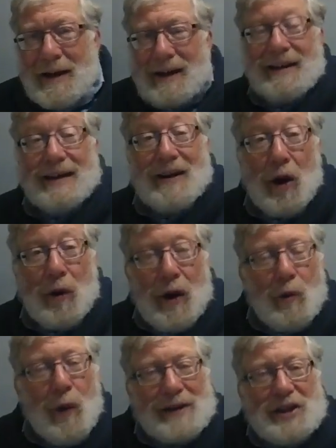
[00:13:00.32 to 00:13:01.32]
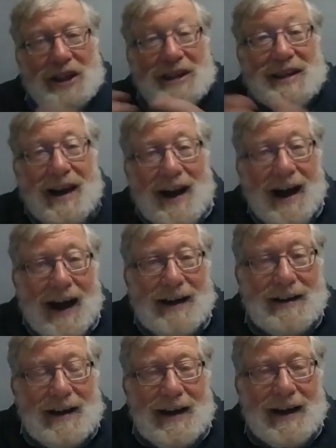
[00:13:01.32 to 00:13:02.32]
When she
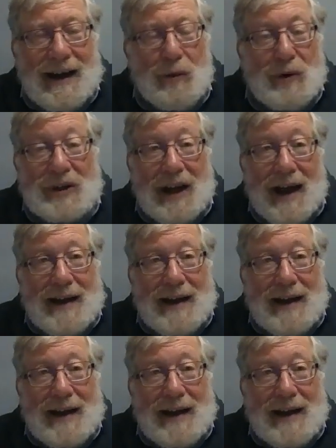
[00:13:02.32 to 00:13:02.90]
died, it was